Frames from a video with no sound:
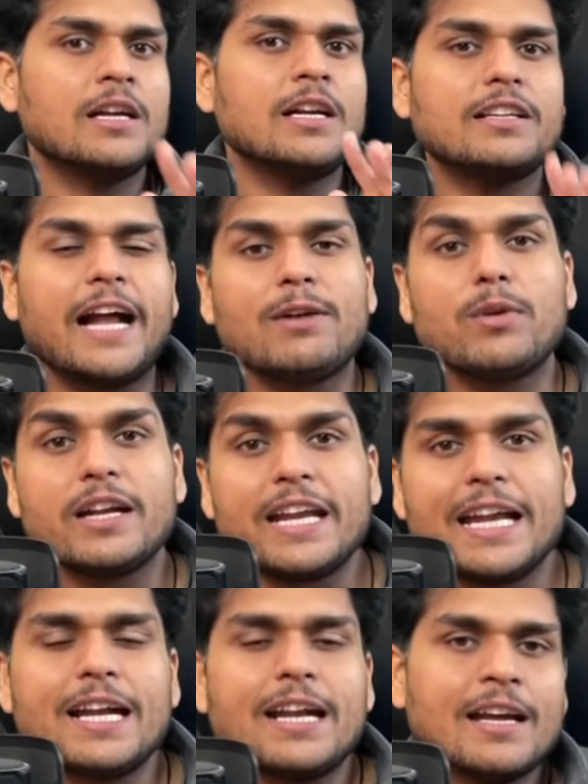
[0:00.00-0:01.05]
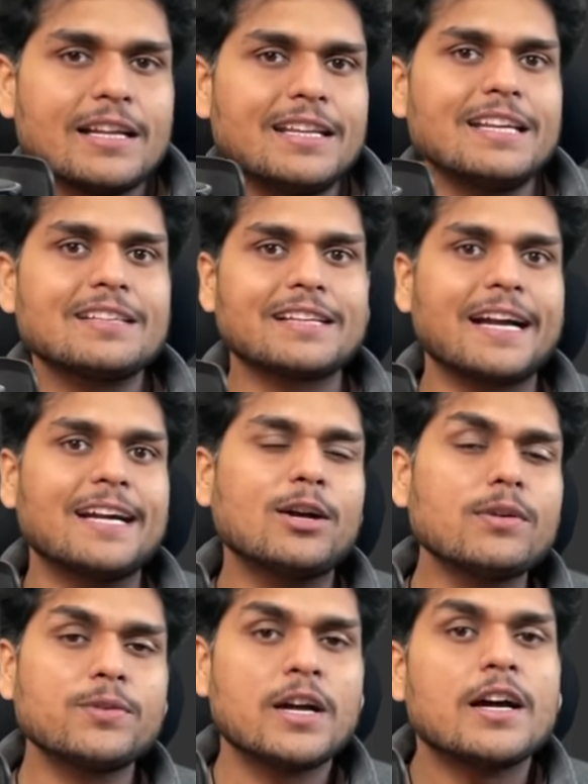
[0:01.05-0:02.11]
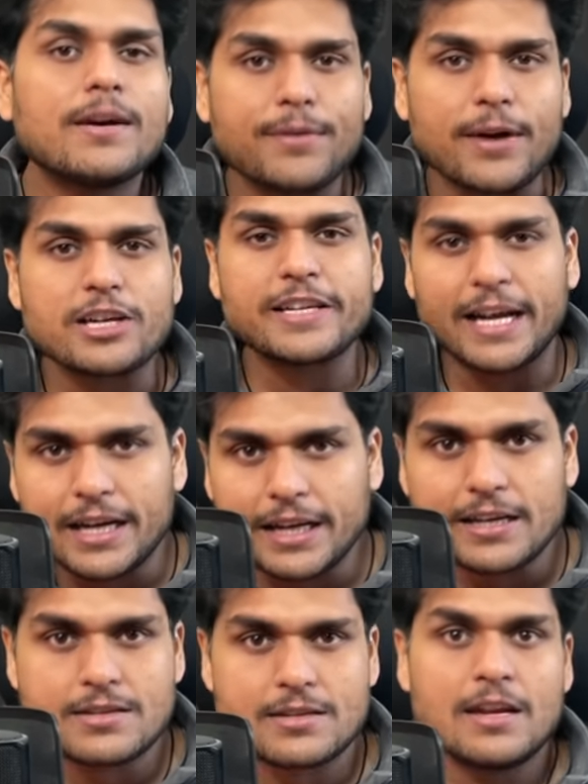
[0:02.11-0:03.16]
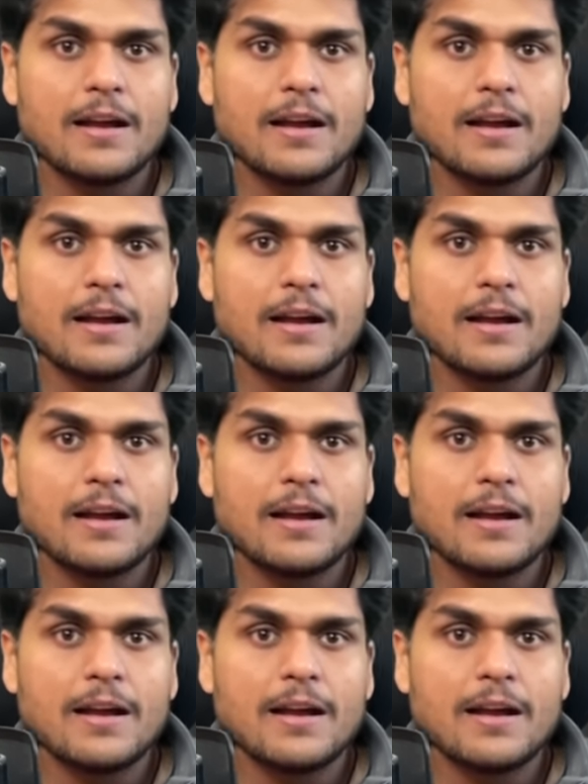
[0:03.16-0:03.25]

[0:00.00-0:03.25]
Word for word: that would need these kind of functionalities.